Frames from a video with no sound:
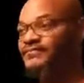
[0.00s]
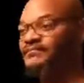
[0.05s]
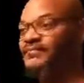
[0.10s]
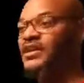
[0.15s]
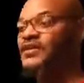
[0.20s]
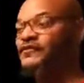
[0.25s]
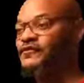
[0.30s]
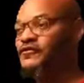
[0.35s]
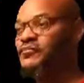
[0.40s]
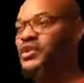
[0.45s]

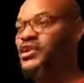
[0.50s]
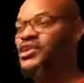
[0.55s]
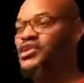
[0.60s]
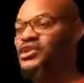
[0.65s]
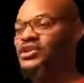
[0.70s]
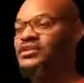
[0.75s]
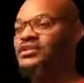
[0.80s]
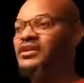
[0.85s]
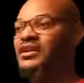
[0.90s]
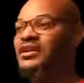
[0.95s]

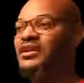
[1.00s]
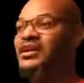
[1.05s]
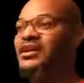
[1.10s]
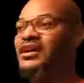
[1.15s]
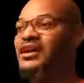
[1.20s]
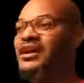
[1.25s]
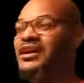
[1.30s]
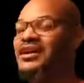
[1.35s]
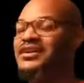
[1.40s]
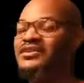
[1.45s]
information
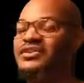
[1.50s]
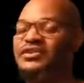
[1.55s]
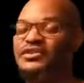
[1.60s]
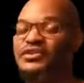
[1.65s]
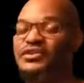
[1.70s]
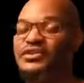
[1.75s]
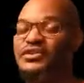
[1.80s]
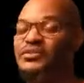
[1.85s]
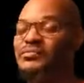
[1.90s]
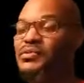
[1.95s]
in the
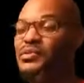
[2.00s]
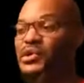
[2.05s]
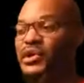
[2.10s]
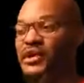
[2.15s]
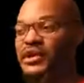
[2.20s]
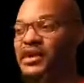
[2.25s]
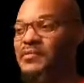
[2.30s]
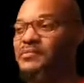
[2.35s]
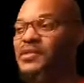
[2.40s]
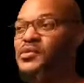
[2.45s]
sneaker
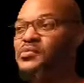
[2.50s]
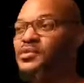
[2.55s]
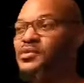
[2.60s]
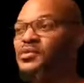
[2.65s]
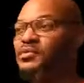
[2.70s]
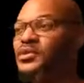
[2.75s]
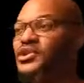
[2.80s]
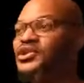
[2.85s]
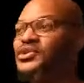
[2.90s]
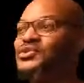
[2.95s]
community that people
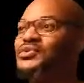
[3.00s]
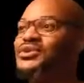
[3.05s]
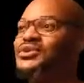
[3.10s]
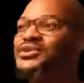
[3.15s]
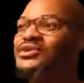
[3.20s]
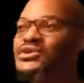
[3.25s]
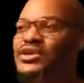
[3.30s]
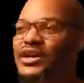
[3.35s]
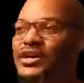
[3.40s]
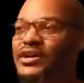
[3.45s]
don't want you to
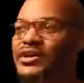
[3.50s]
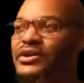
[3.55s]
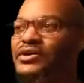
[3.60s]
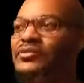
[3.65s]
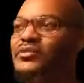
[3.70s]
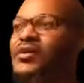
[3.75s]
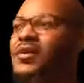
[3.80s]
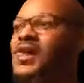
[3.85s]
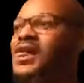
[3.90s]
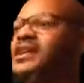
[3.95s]

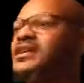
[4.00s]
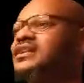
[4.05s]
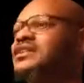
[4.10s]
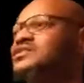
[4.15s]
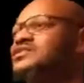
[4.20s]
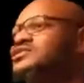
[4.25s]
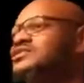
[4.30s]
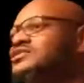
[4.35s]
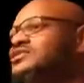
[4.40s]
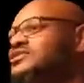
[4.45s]
know.
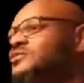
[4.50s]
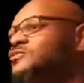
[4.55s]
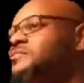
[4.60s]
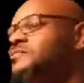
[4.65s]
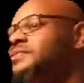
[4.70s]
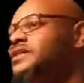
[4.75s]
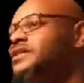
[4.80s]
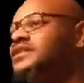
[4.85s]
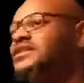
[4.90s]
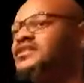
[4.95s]
He's
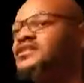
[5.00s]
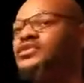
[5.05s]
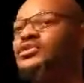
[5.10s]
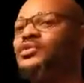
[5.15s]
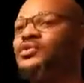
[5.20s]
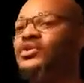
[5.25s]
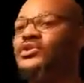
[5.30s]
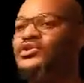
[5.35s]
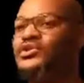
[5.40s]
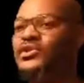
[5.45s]
stupid. He doesn't know
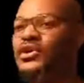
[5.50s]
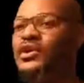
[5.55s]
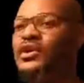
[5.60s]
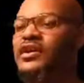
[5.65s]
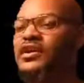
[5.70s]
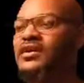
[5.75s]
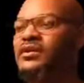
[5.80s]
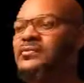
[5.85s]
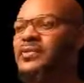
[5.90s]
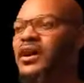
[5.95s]
what he's
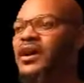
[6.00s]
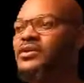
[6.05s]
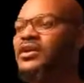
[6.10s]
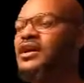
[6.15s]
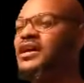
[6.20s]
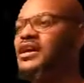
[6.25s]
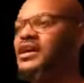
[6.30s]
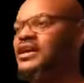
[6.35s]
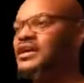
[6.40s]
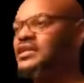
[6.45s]
talking about.
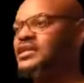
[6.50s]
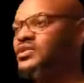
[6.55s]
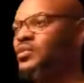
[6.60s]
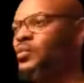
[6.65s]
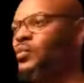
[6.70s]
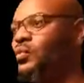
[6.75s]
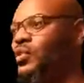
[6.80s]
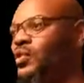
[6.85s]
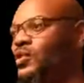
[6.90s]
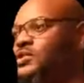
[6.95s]
He's a
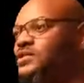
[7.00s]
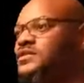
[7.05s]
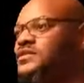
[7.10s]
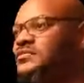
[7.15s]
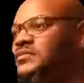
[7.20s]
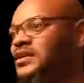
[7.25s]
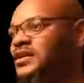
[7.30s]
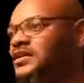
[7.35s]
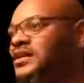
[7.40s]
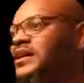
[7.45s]

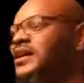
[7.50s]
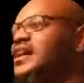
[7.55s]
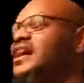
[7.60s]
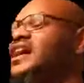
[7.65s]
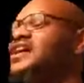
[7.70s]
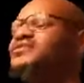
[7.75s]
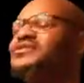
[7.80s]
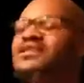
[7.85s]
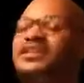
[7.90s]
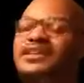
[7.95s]
wordsmith.
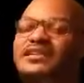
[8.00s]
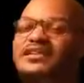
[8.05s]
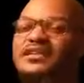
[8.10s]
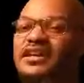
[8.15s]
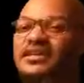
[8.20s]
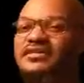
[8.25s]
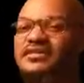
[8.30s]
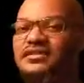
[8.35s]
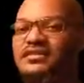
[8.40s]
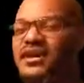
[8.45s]
Everything he
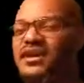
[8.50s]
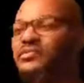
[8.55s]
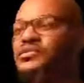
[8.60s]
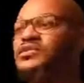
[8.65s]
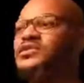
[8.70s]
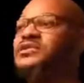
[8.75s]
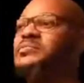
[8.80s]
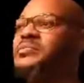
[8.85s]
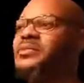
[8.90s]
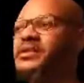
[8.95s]
says is
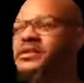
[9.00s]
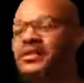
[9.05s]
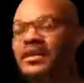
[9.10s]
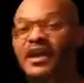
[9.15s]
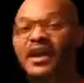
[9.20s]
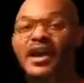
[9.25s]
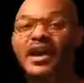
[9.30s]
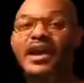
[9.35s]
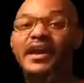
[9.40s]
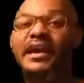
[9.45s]
doublespeak.
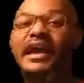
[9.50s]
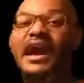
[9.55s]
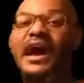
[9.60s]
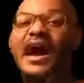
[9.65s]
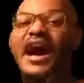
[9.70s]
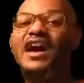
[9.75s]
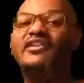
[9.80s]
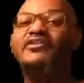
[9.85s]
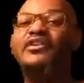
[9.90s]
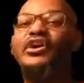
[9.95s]
Hey,
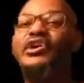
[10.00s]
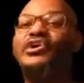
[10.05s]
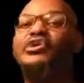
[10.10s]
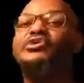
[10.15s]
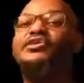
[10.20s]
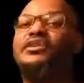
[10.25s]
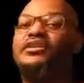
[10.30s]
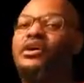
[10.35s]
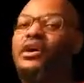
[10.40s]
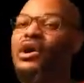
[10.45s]
I've
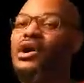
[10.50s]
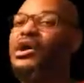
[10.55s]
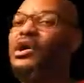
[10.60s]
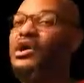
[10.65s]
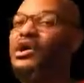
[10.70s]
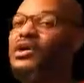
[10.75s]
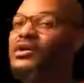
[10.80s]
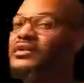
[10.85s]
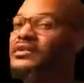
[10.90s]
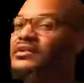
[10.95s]
heard it
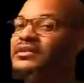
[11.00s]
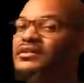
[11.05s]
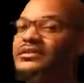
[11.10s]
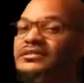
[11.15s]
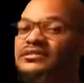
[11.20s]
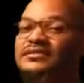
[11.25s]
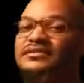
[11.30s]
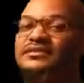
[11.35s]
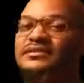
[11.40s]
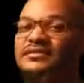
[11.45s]
all.
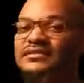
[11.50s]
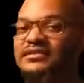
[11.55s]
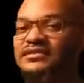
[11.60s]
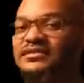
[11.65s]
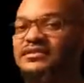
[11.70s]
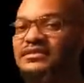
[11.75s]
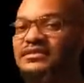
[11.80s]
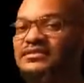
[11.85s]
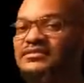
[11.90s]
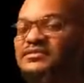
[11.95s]

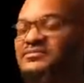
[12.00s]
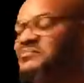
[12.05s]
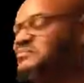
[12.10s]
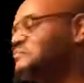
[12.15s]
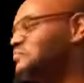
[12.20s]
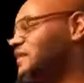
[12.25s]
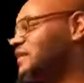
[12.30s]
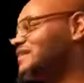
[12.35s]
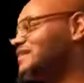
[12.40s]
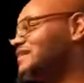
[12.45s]

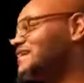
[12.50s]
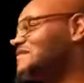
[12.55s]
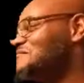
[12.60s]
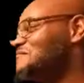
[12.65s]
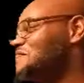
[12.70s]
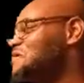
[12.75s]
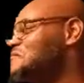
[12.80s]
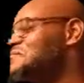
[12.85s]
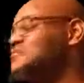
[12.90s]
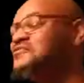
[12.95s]
But yet
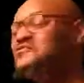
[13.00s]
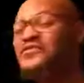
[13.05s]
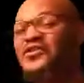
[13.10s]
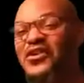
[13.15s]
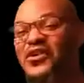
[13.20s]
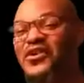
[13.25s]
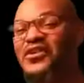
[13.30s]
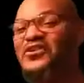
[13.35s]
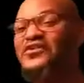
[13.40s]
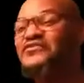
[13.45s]
people
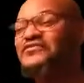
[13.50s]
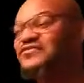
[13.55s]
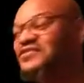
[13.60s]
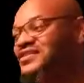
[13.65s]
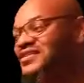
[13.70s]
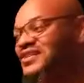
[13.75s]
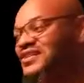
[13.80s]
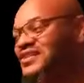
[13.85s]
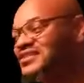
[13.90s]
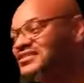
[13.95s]
fall for
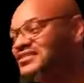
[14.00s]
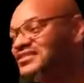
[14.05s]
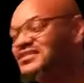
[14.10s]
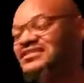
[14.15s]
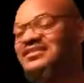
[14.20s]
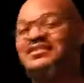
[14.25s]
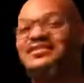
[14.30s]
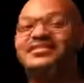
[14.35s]
this.